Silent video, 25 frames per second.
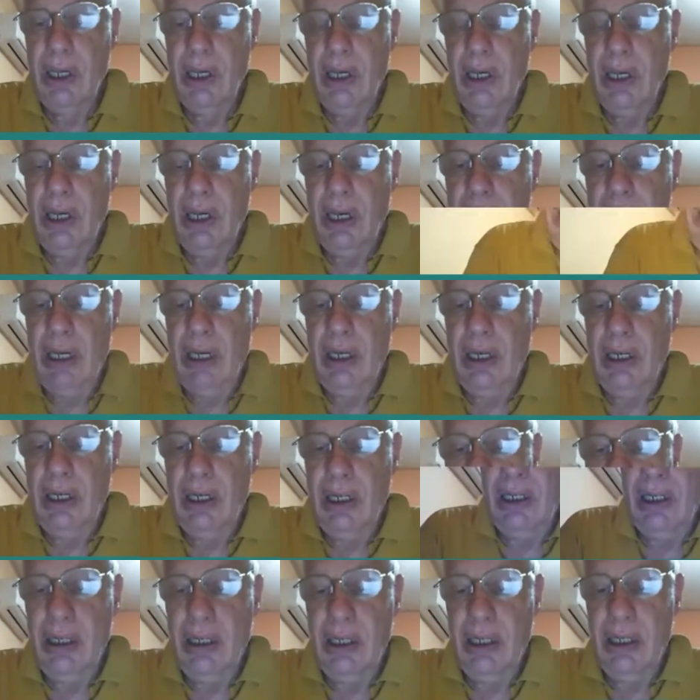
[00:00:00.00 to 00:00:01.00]
And
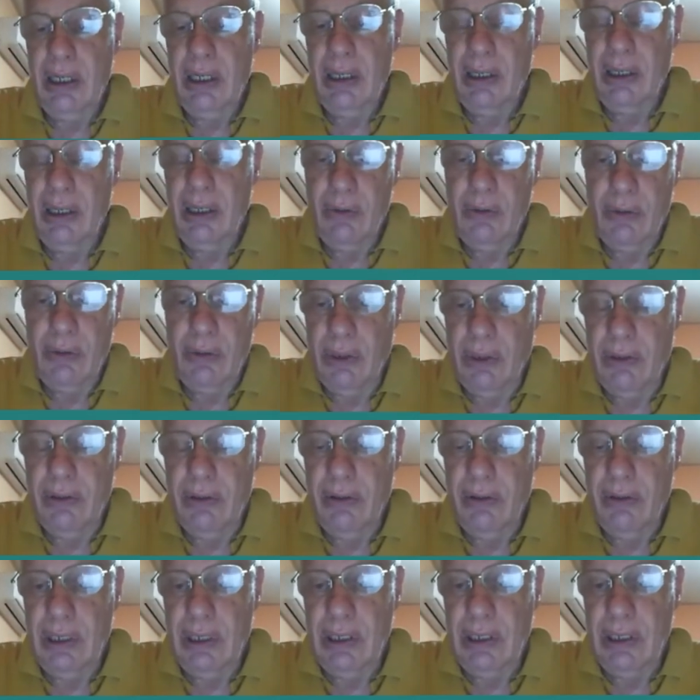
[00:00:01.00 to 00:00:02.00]
this was also
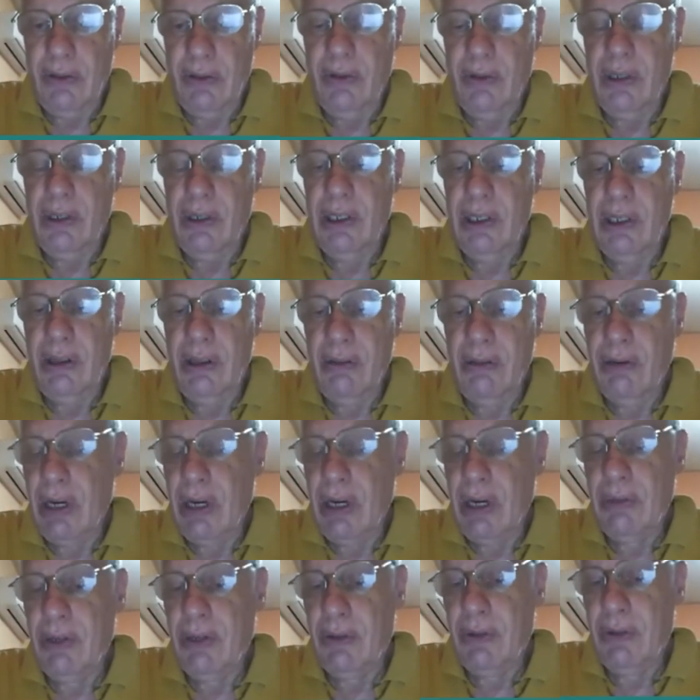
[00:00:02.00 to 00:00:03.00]
not so easy. And
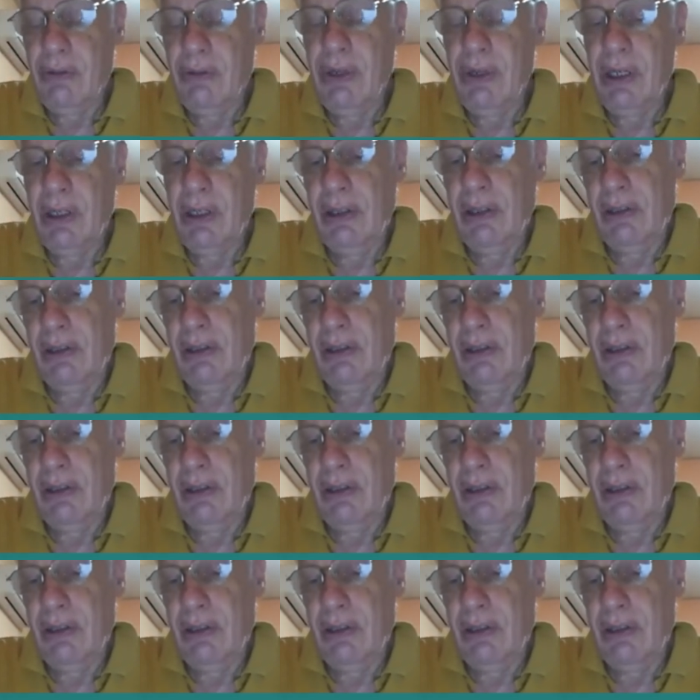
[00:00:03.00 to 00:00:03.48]
3n-3 is